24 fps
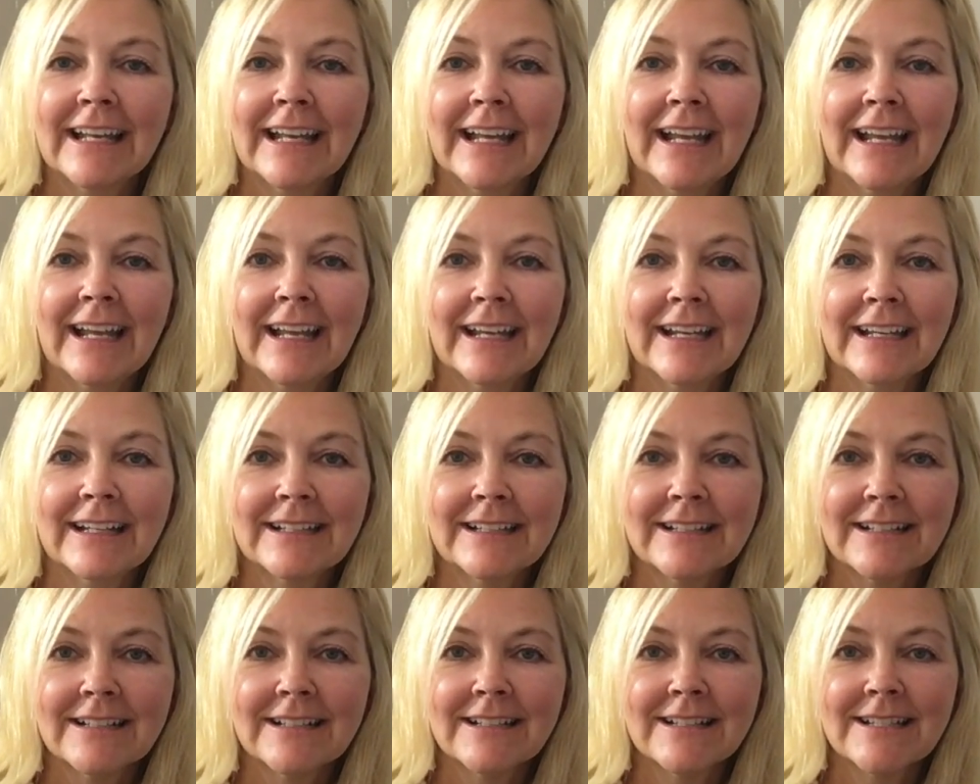And
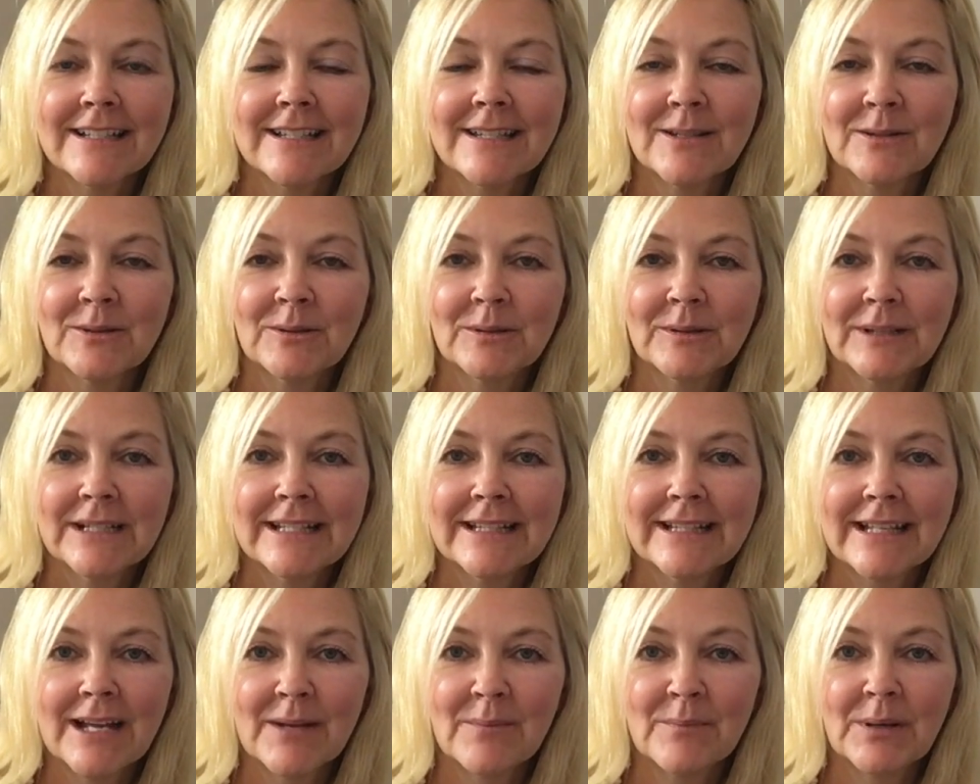uh, so hit
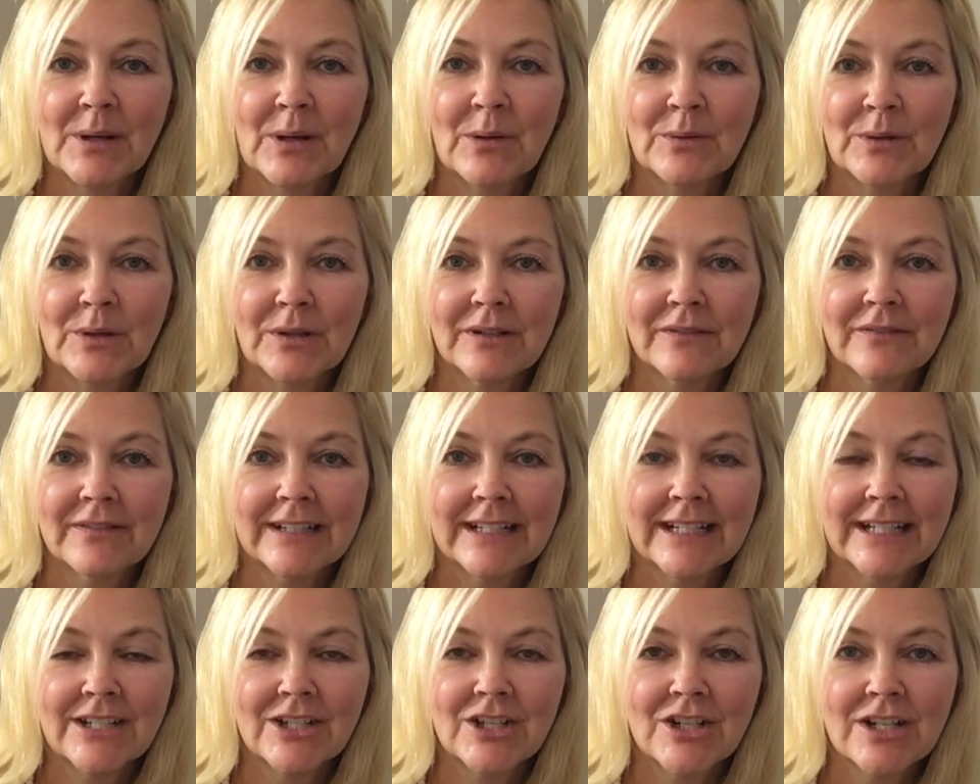that bell
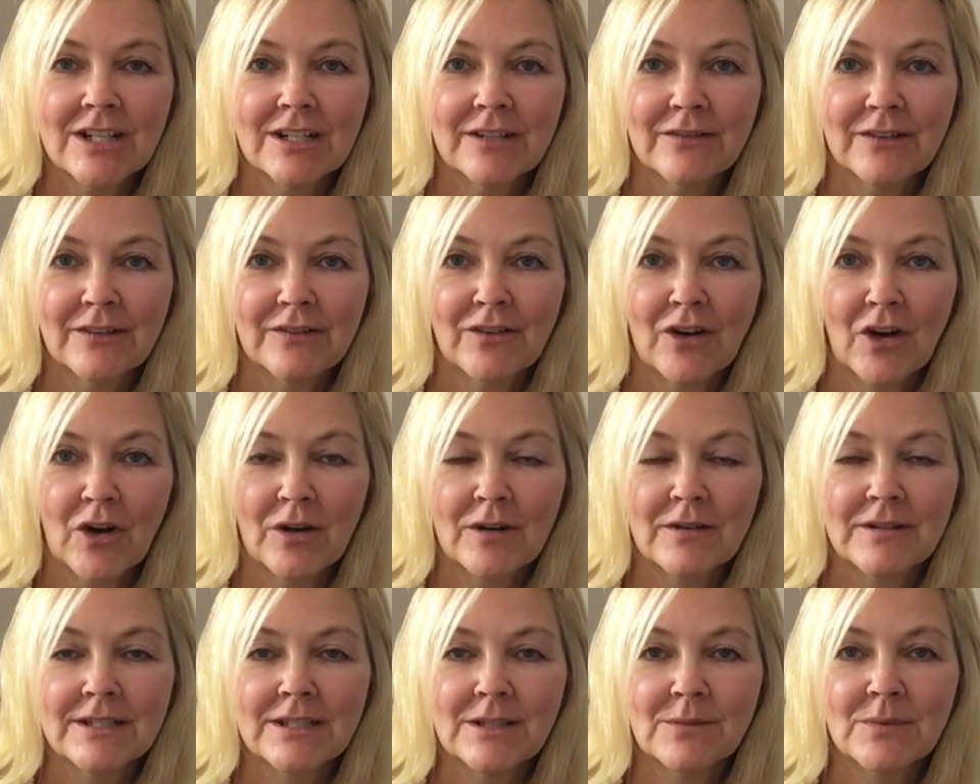notification if you've not
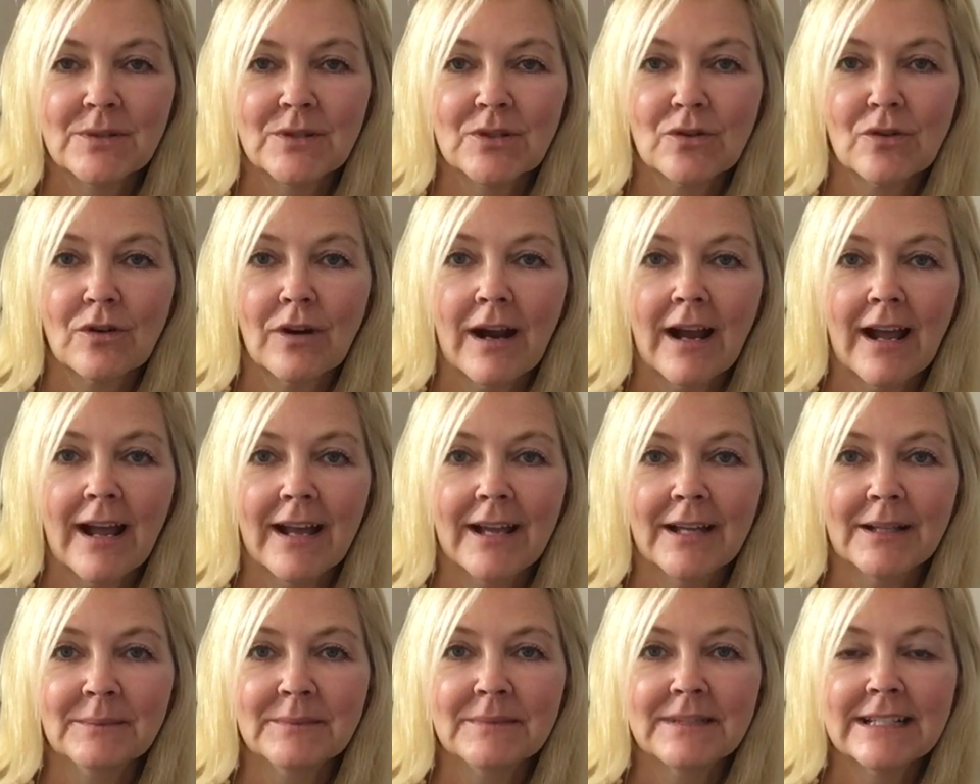already
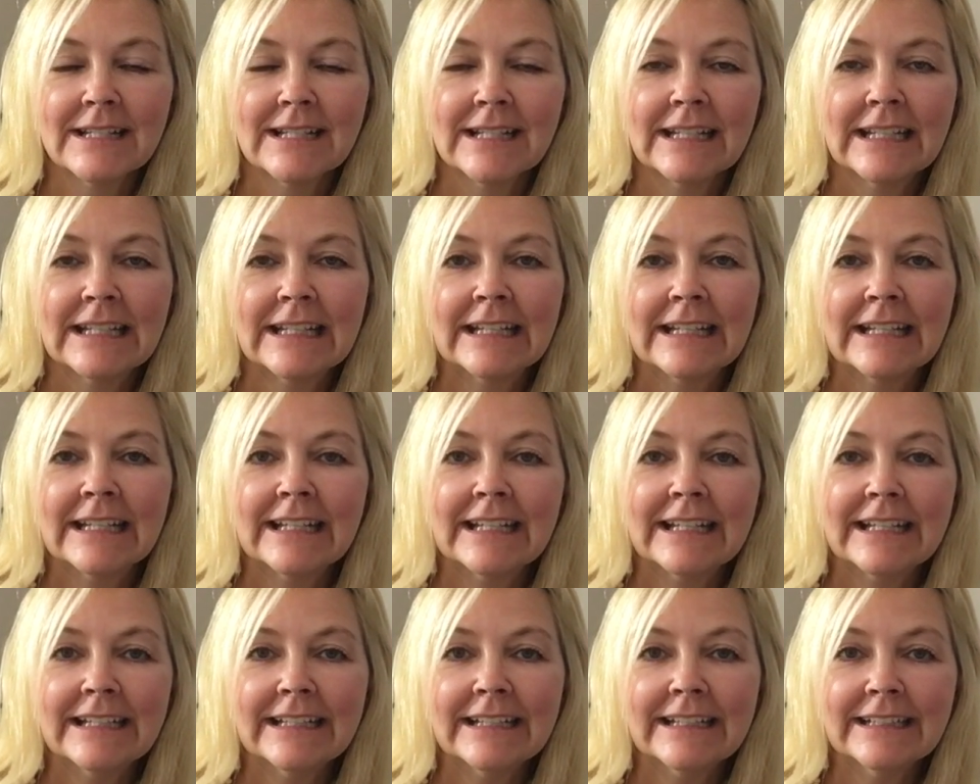subscribed.
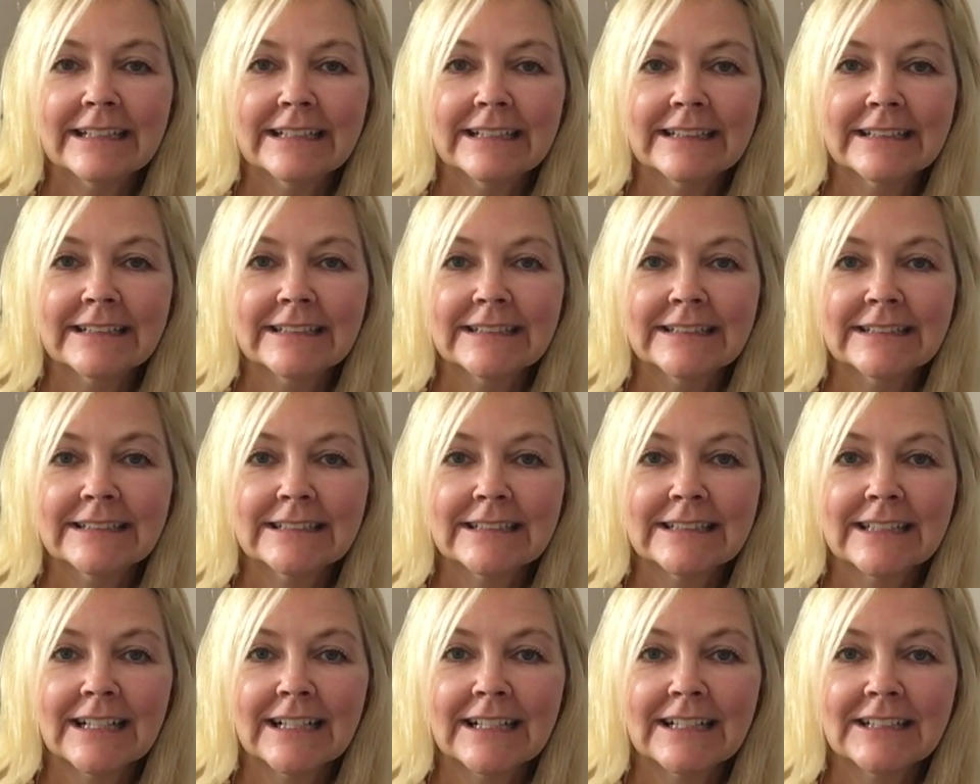And
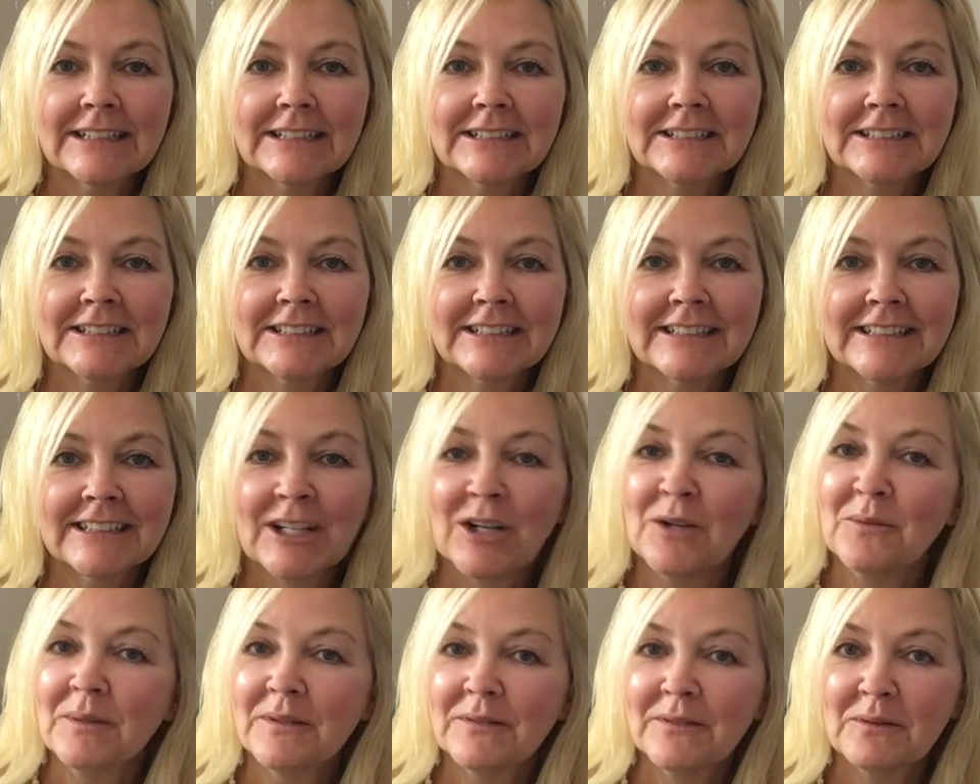I uh,
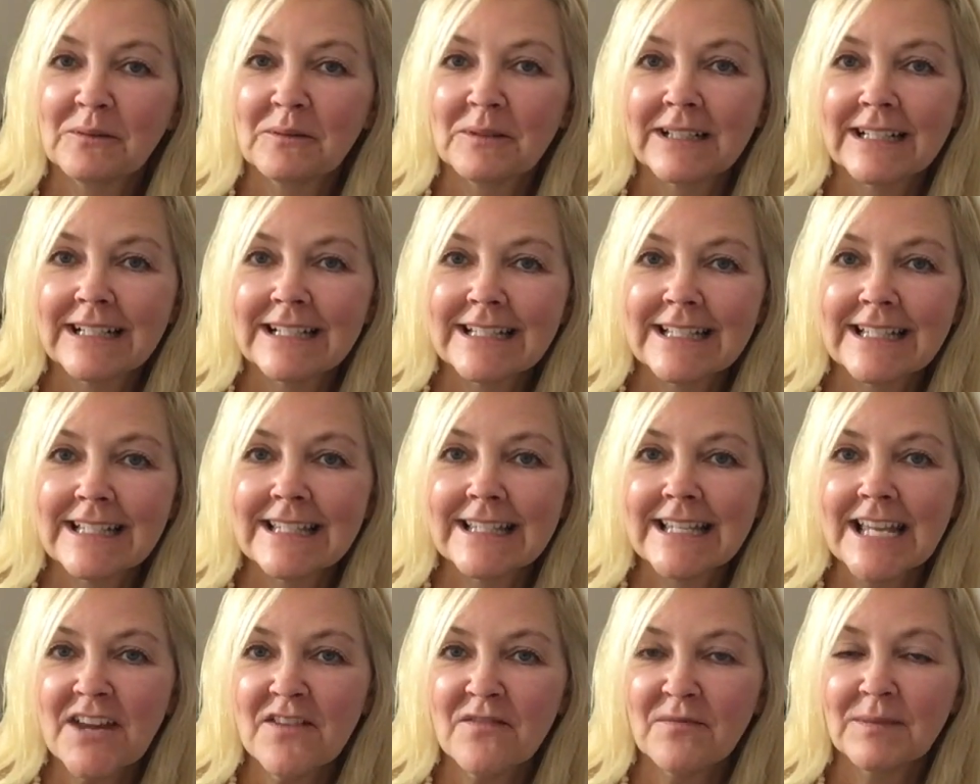hope everyone has a
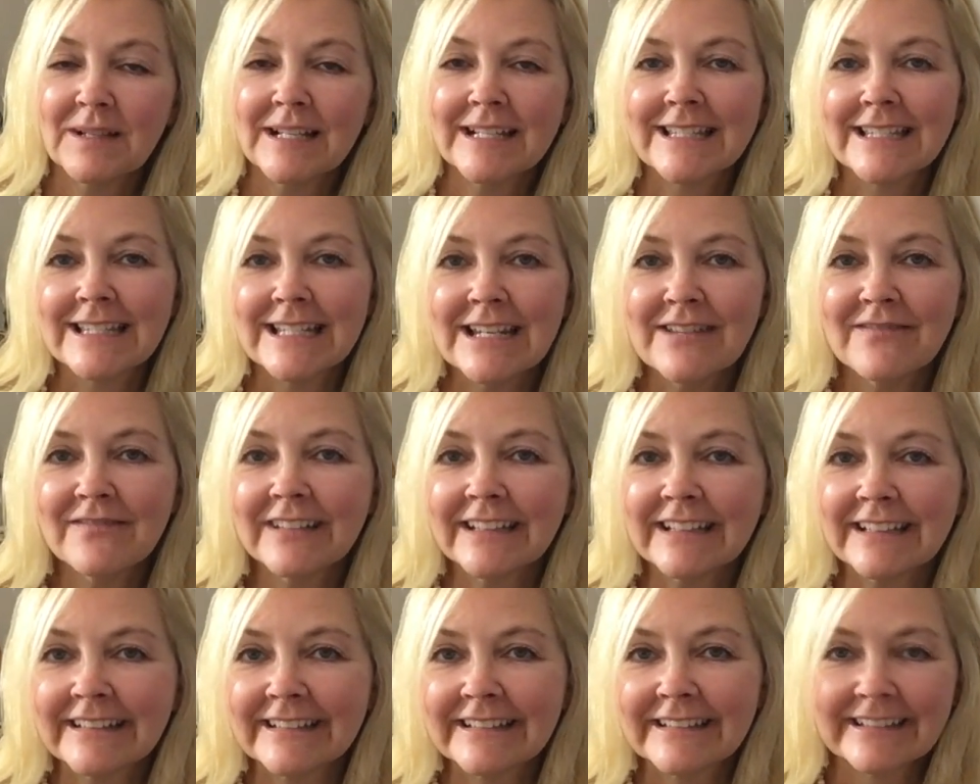safe, blessed
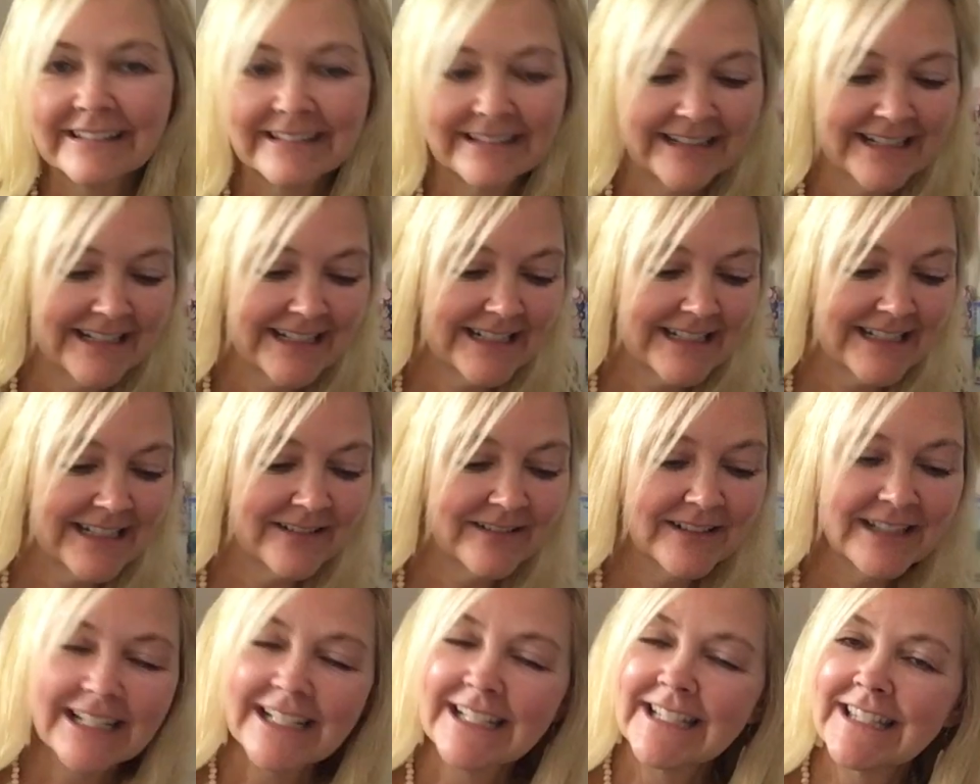evening. And until
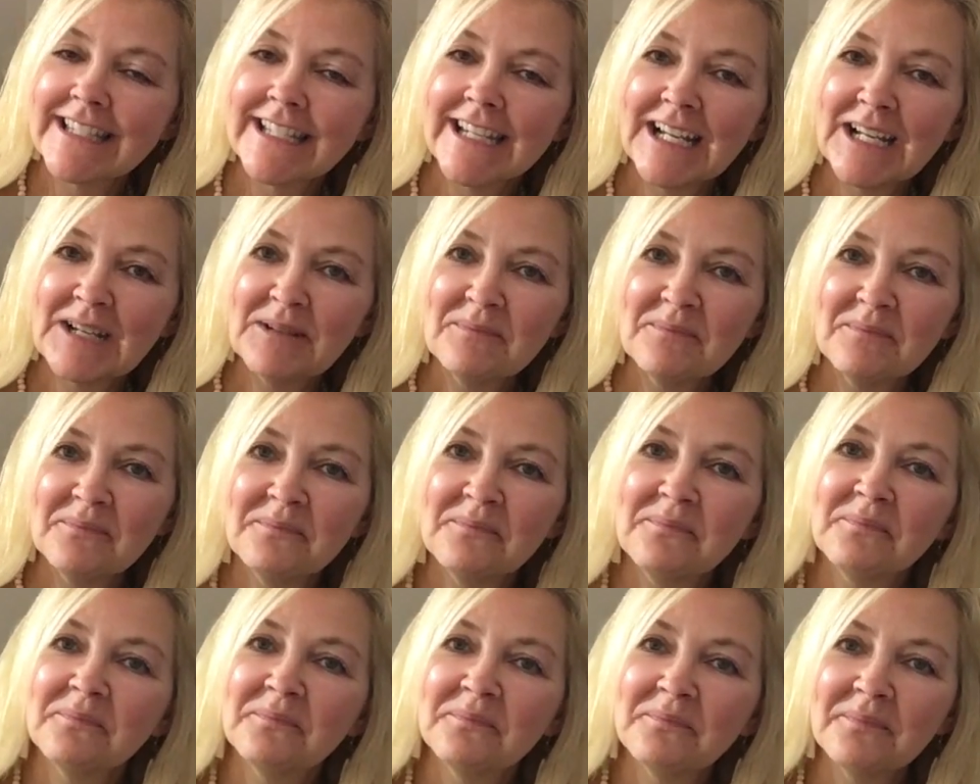next time,
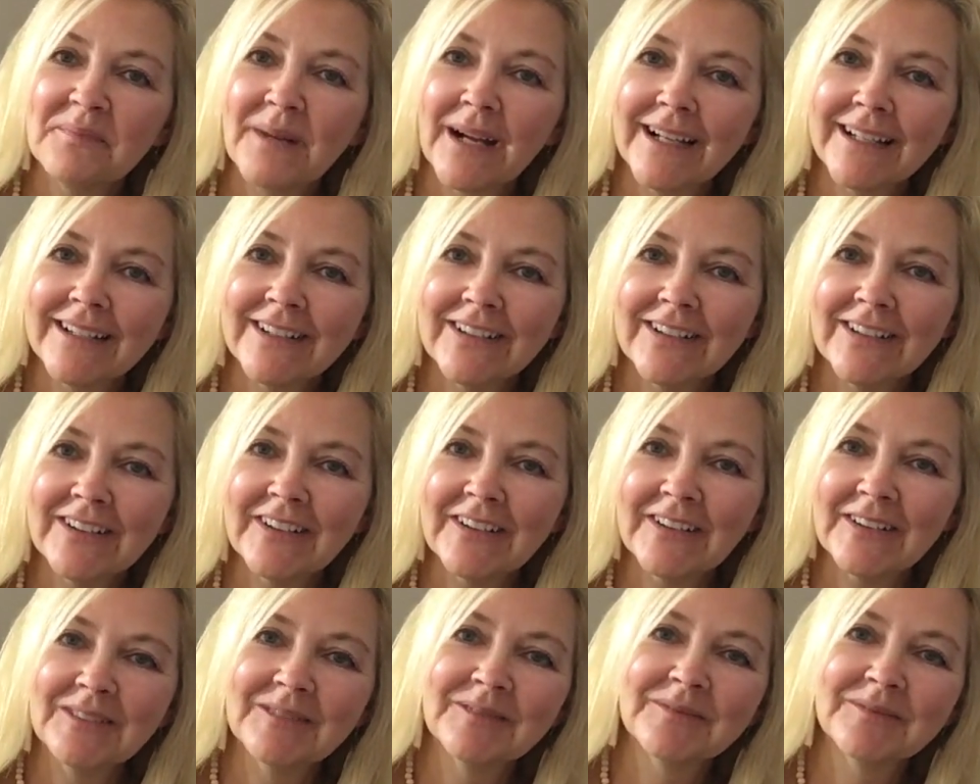bye y'all.